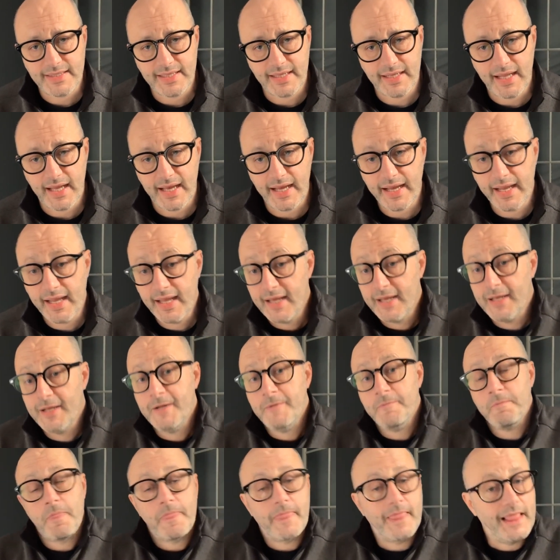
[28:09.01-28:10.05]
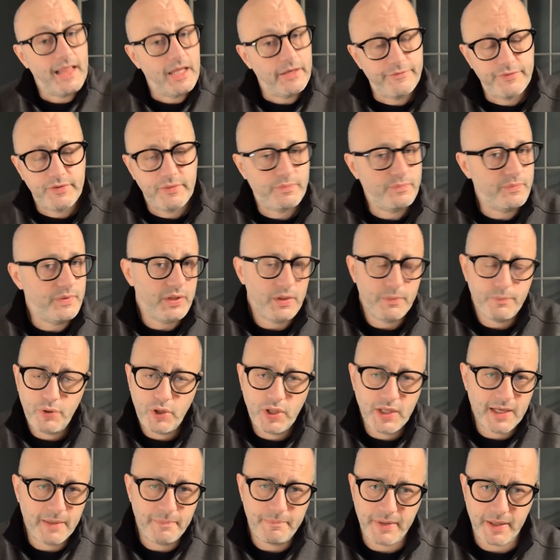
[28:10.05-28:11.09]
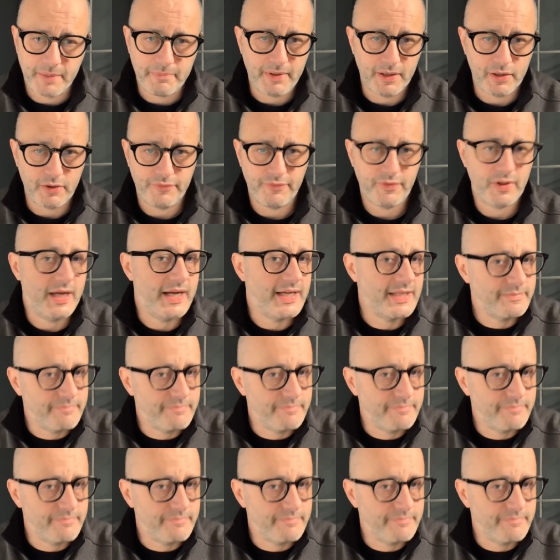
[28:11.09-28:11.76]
And I loved putting up big butterflies,